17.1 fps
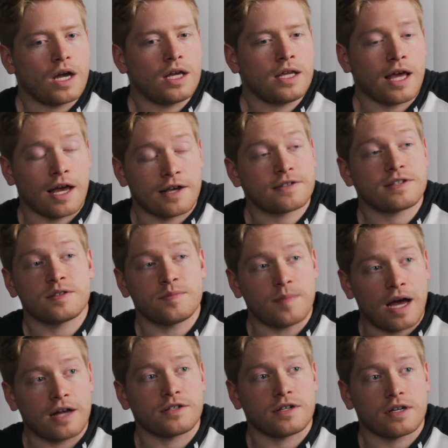yes, is
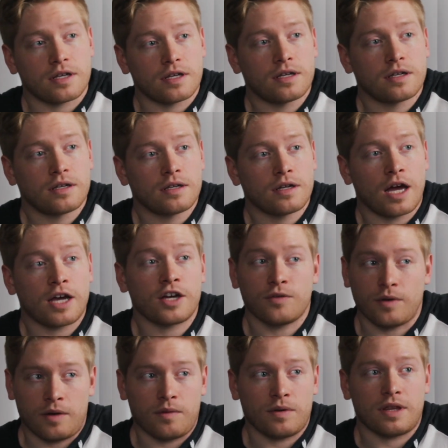magic. Mm-hmm. I
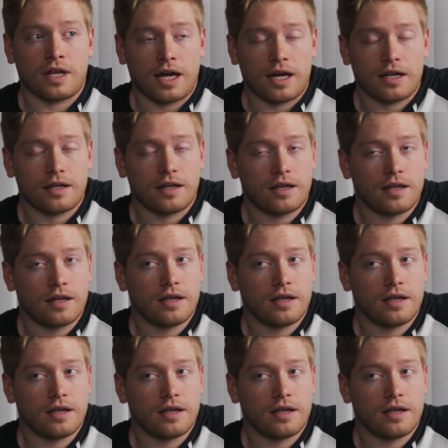agree with that.